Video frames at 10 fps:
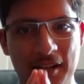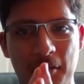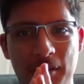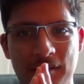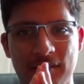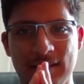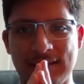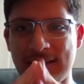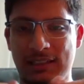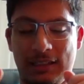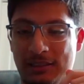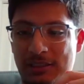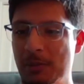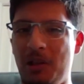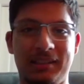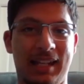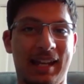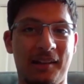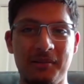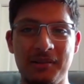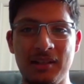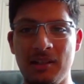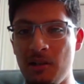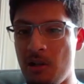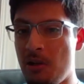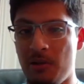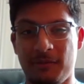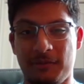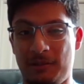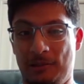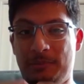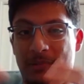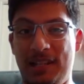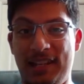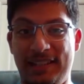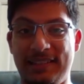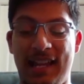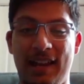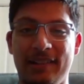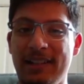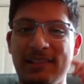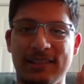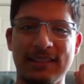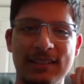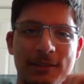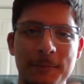whether it's like a small town or entire nations.